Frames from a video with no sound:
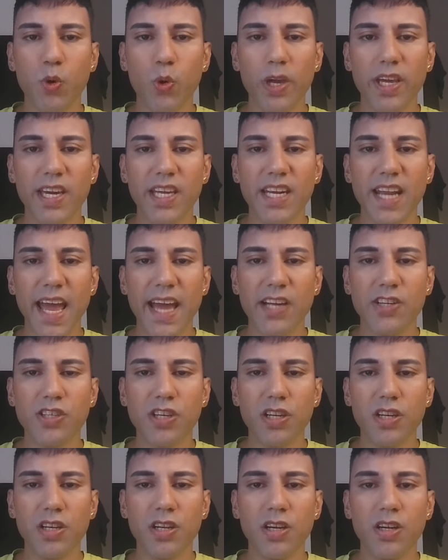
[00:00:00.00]
or a
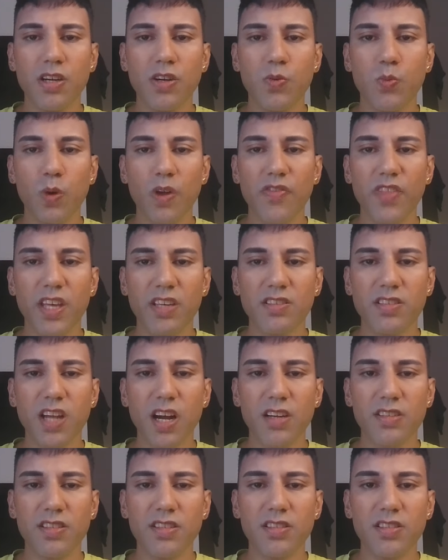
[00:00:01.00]
connection with this
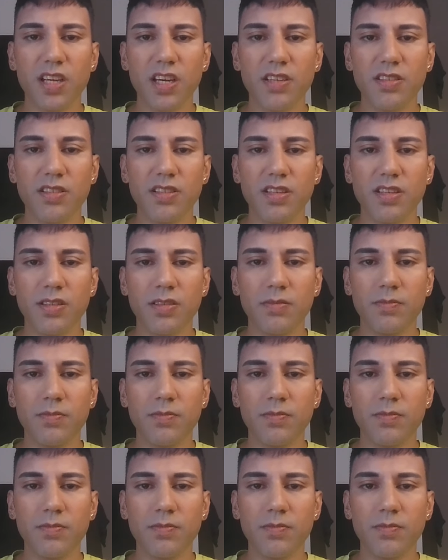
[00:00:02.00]
narcissist.